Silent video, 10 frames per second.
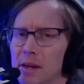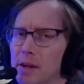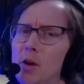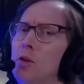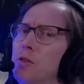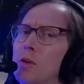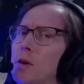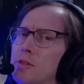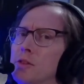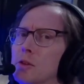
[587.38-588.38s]

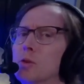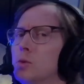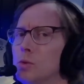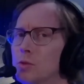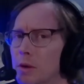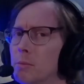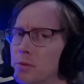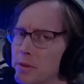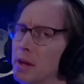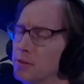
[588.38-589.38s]
overall just a cool drum
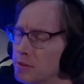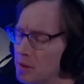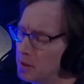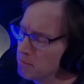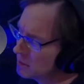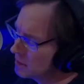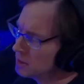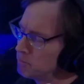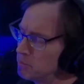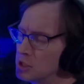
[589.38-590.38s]
set. So
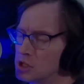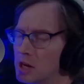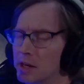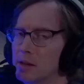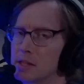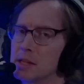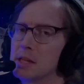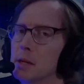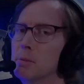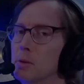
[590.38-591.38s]
big shout out to
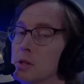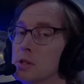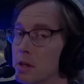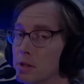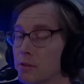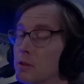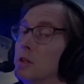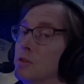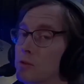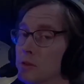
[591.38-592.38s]
DW and Josh
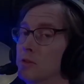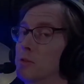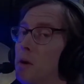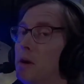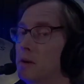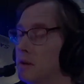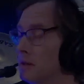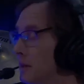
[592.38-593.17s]
Freese for inspiring